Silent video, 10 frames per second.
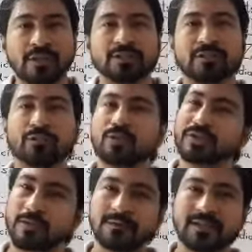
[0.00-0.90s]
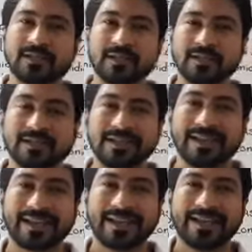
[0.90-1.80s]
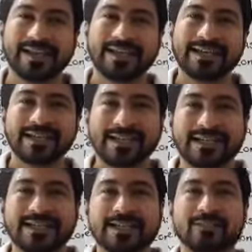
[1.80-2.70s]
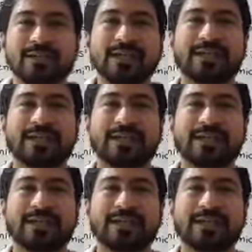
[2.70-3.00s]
the food substances. It will